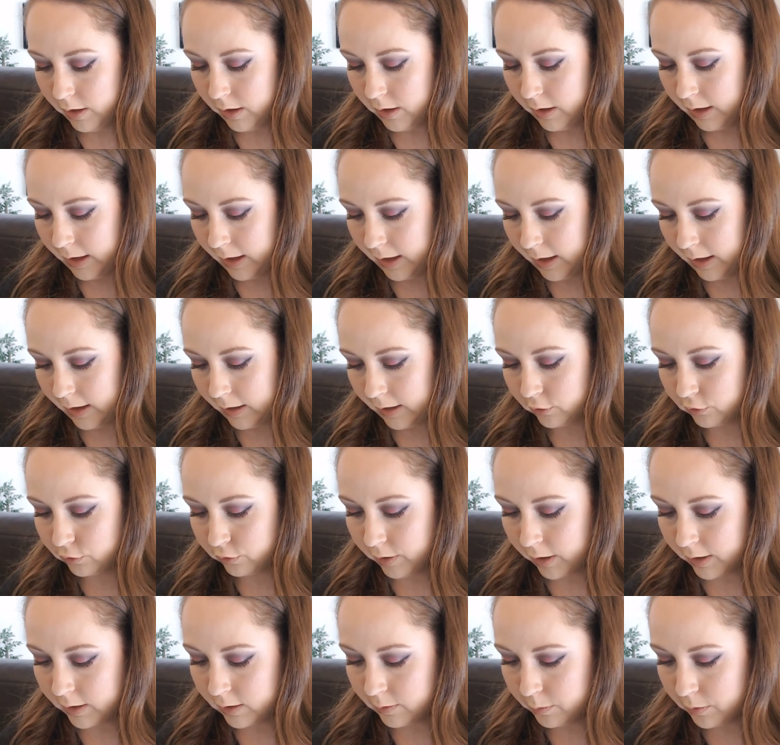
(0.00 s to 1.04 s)
And
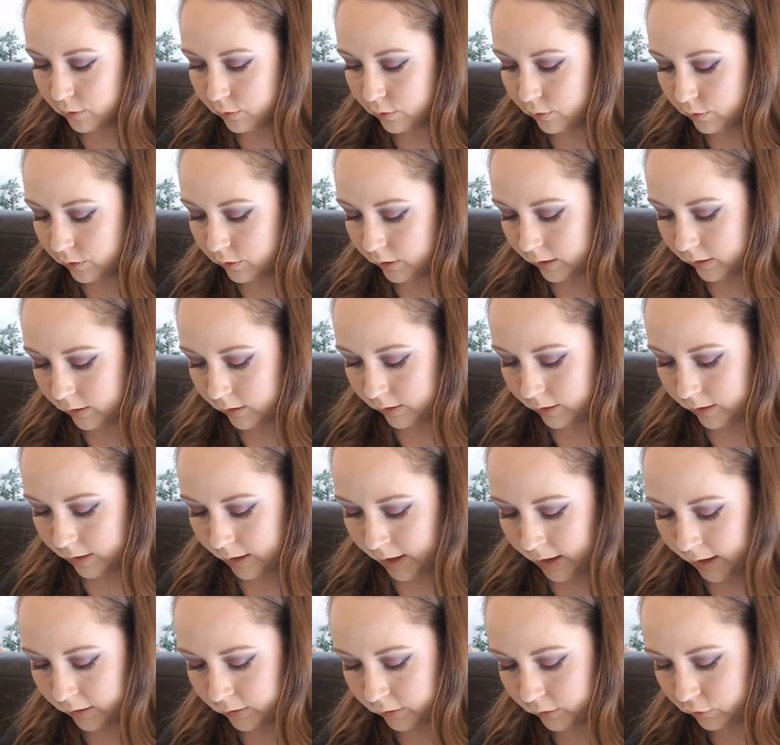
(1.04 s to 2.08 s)
Trend Mood
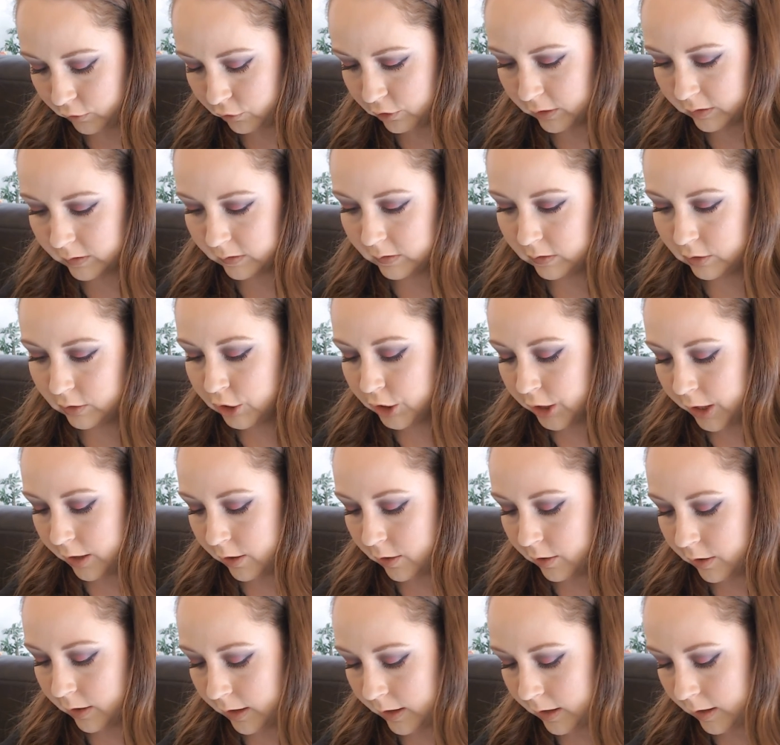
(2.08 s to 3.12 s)
has just
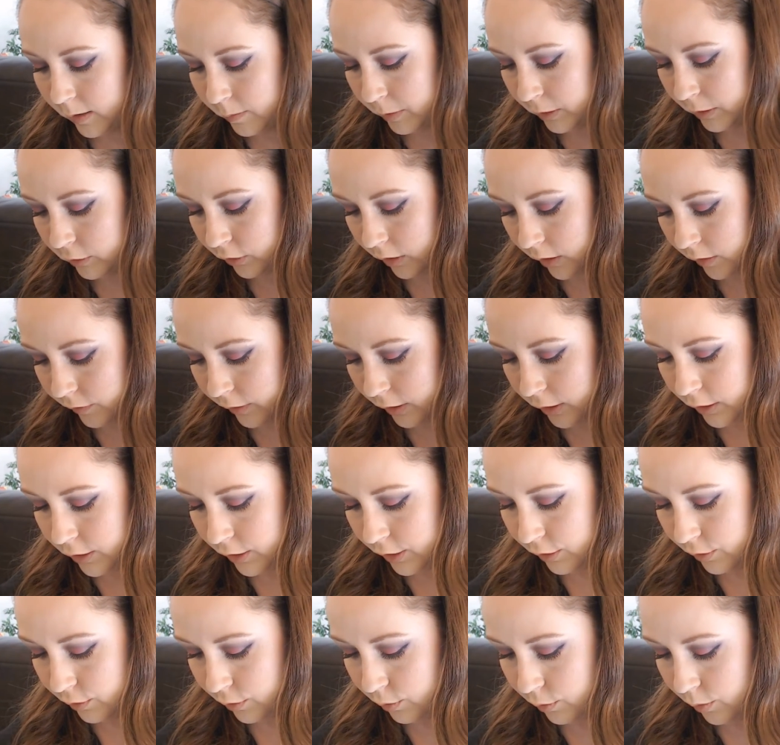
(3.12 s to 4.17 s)
shared an image of a
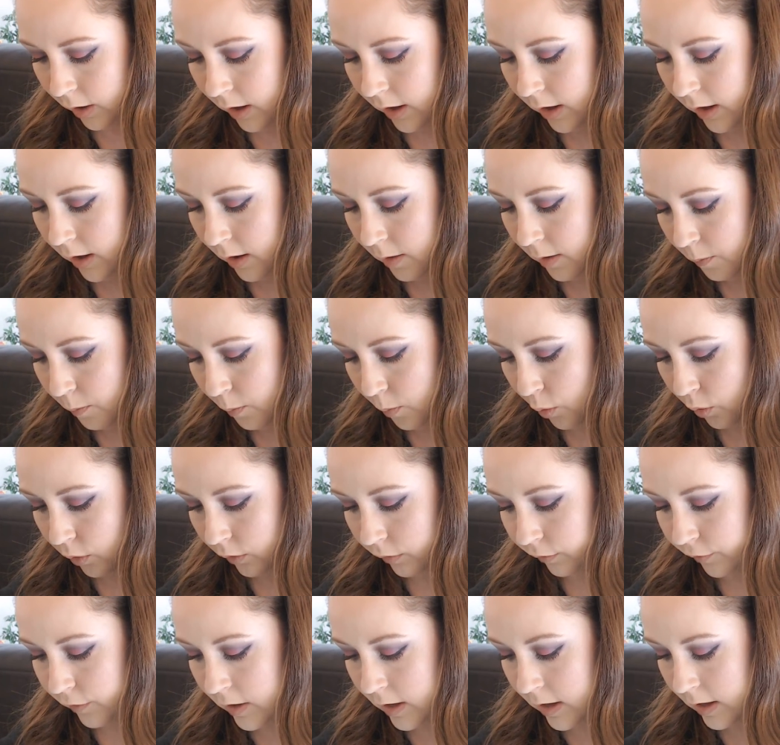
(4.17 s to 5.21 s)
new
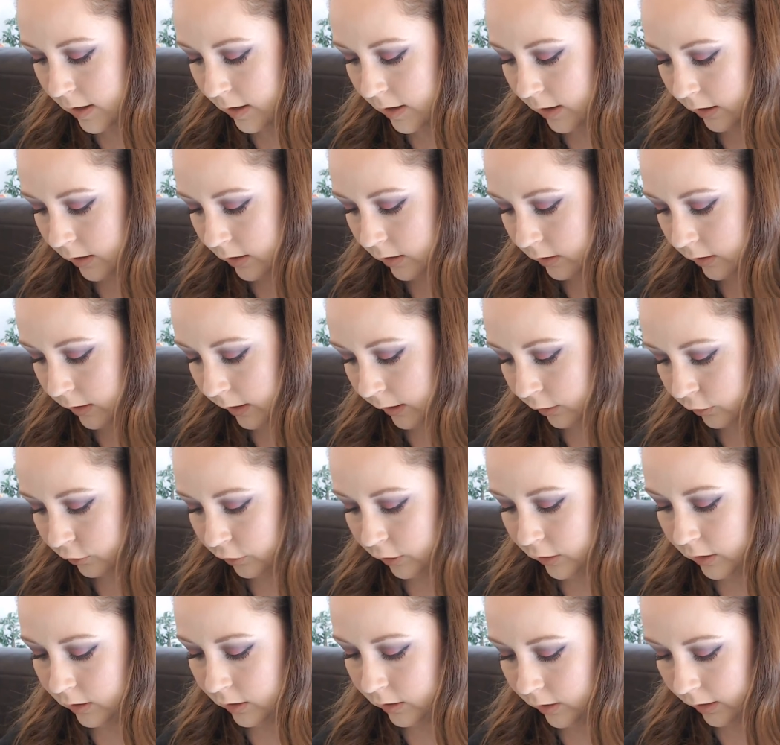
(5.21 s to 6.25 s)
Morphe
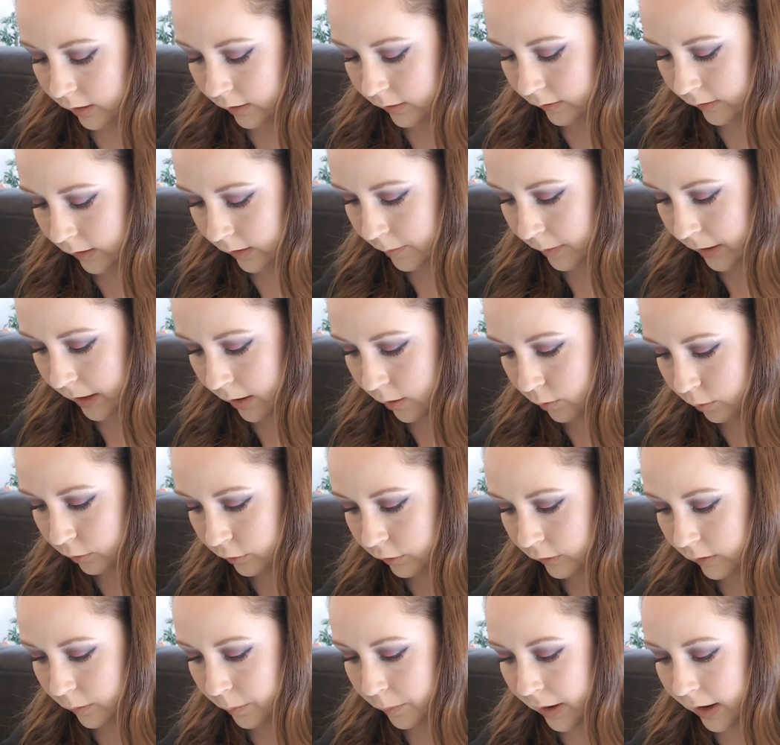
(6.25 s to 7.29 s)
collection that is coming out, which
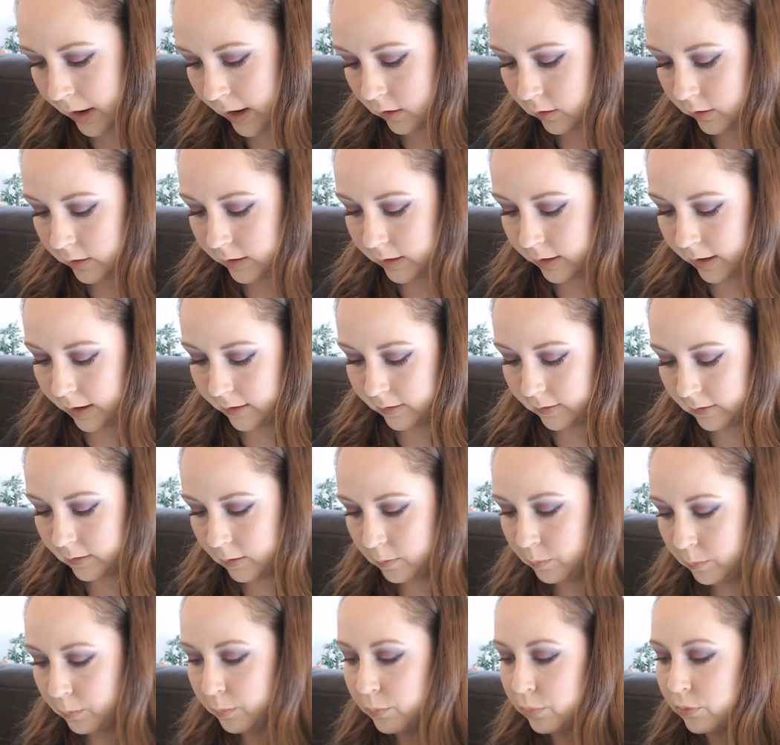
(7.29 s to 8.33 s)
is a palette and
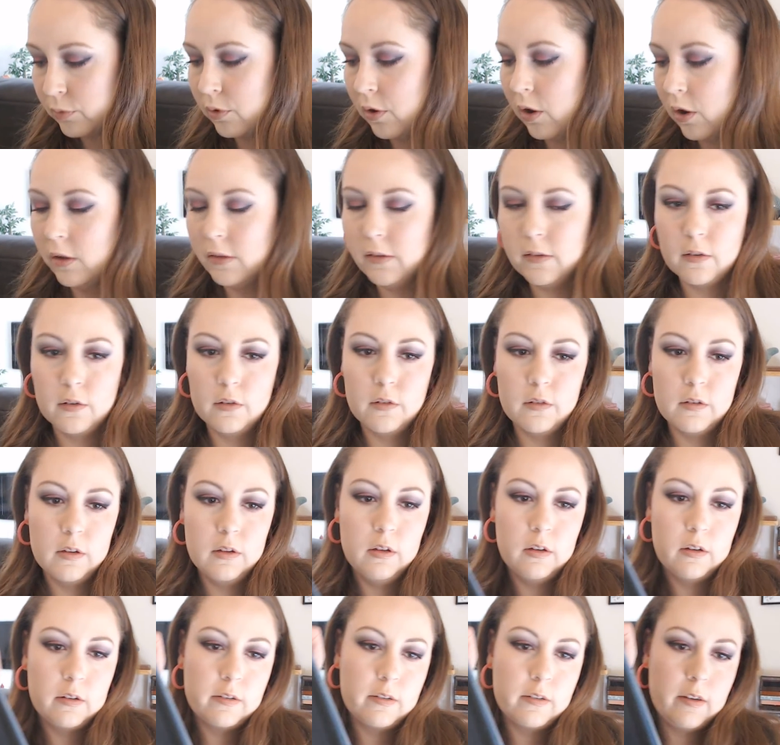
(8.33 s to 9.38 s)
some bronzers, it
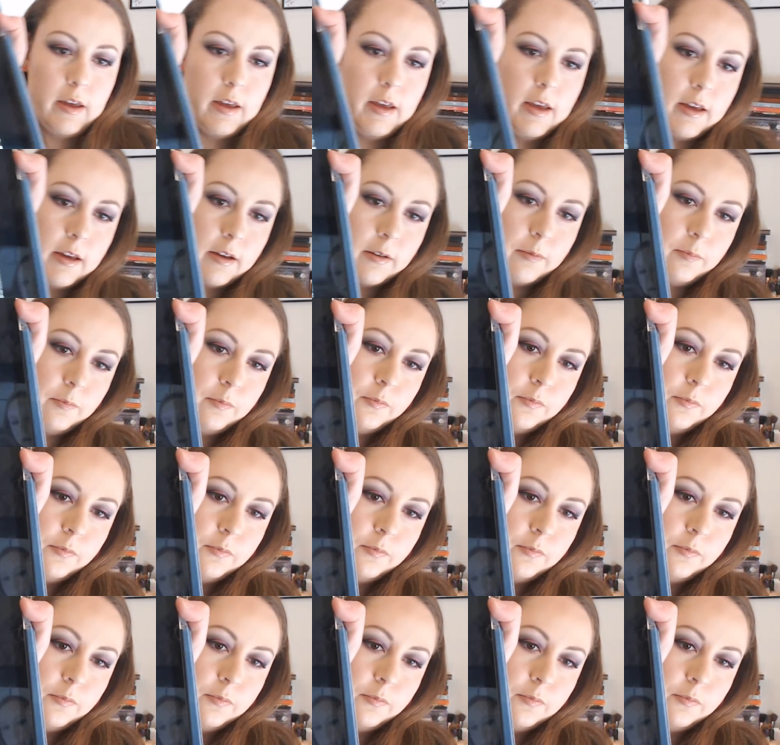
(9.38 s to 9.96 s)
looks like.